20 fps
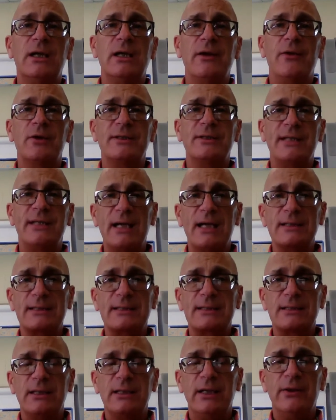
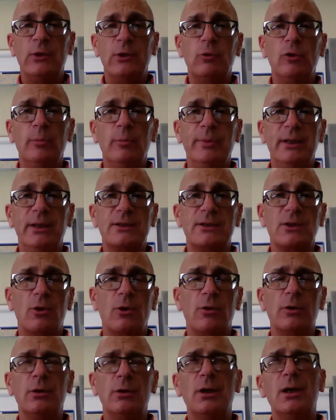tests. And there will be a
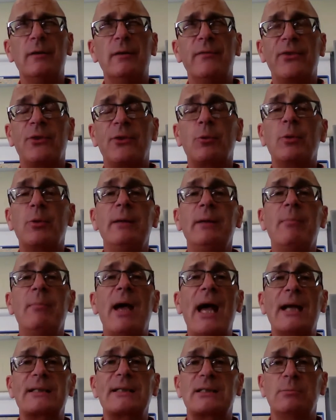total of 3
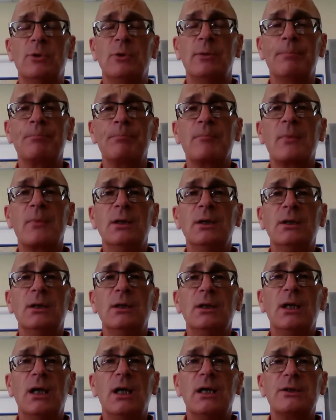maximum,
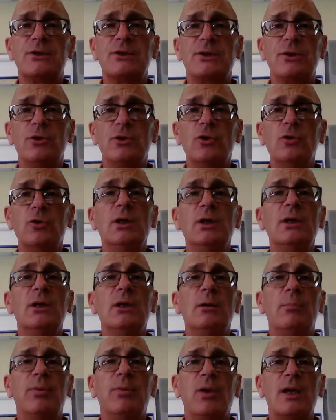2
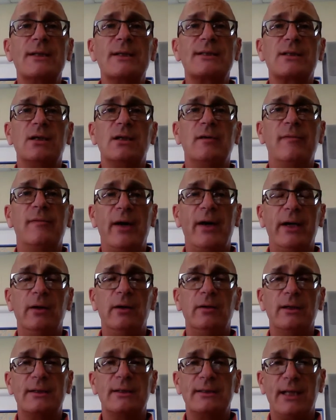plus a
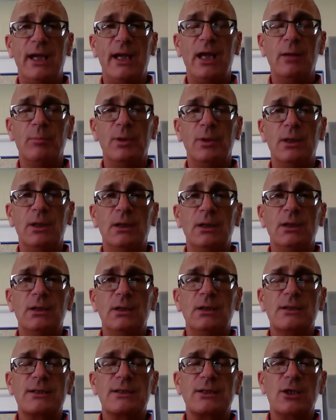final exam.
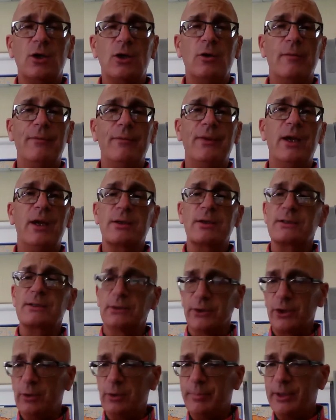So there's a
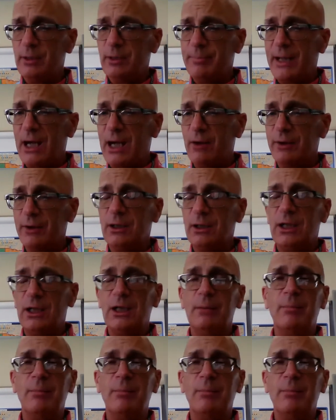little bit about my